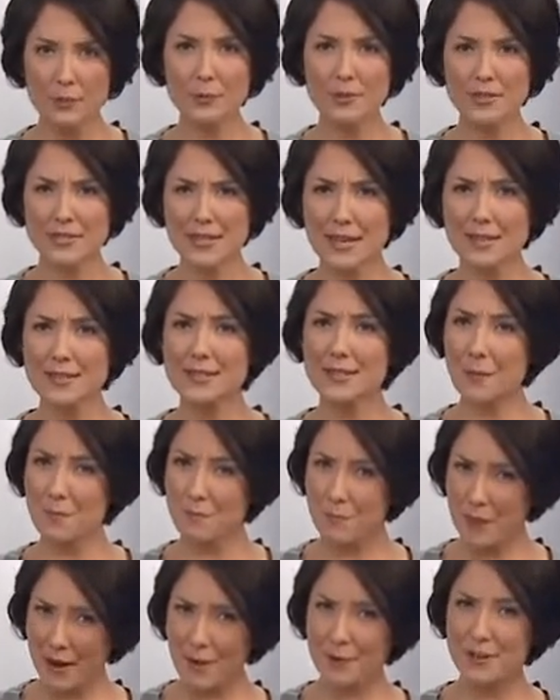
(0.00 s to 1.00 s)
present some
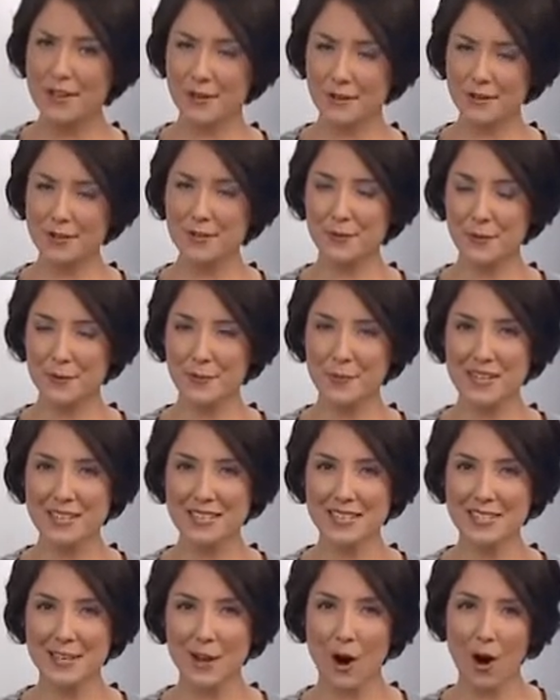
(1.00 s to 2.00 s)
barriers for
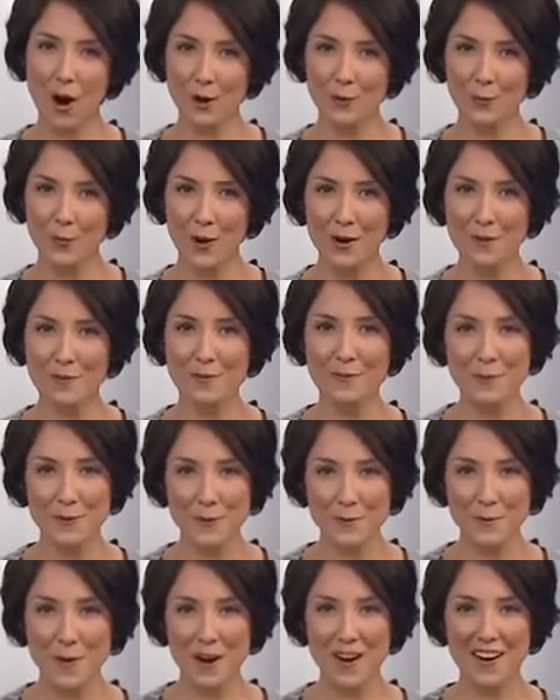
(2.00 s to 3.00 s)
PC hardware,
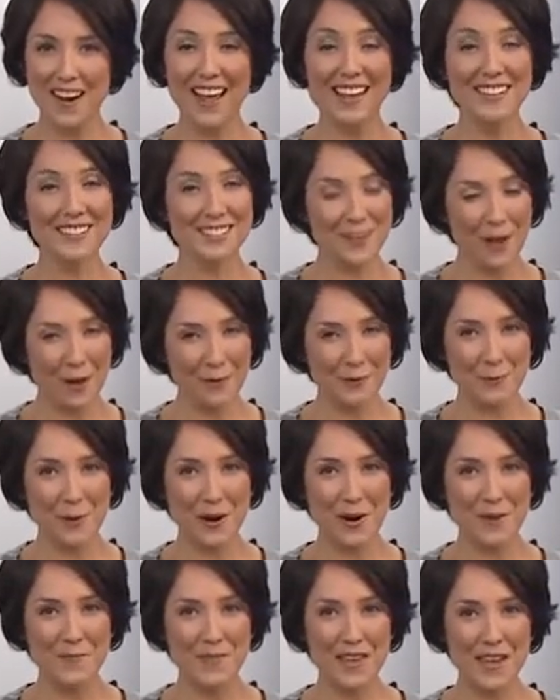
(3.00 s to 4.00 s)
firmware, and
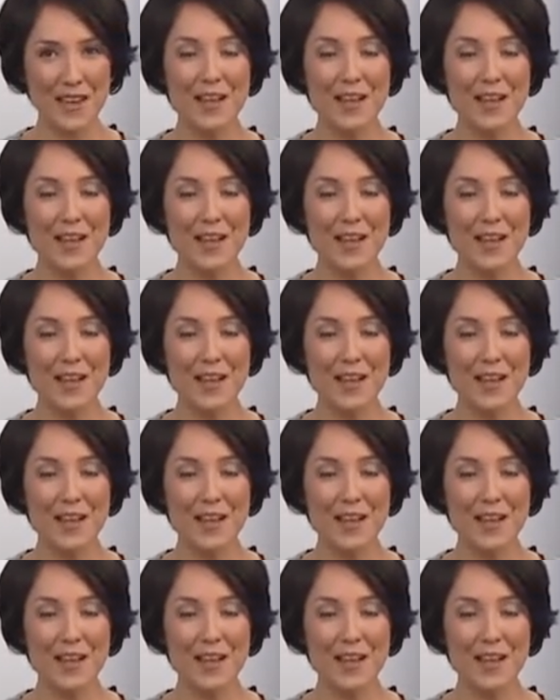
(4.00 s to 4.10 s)
software,